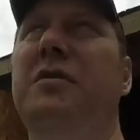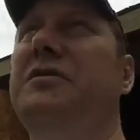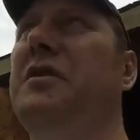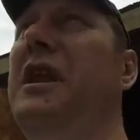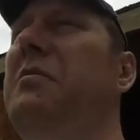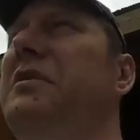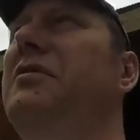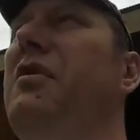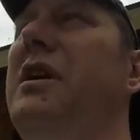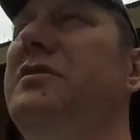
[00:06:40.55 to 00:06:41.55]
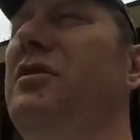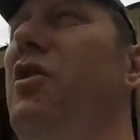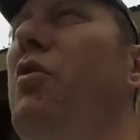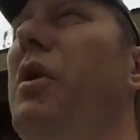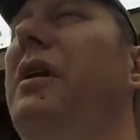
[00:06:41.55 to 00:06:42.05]
It's going to allow me to raise and
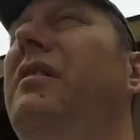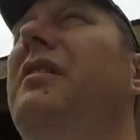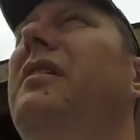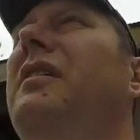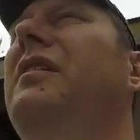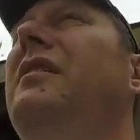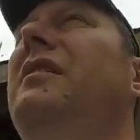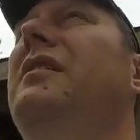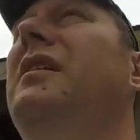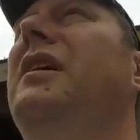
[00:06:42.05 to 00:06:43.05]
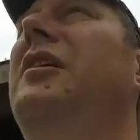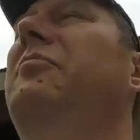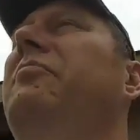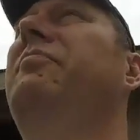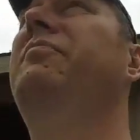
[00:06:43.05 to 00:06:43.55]
lower it
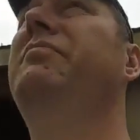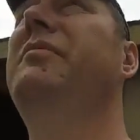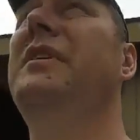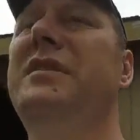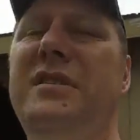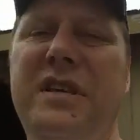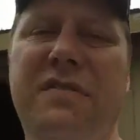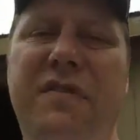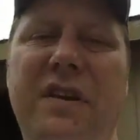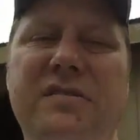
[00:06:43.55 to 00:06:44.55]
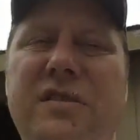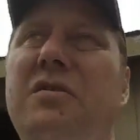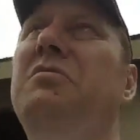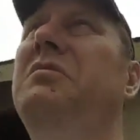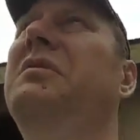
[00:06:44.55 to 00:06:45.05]
as I see fit. So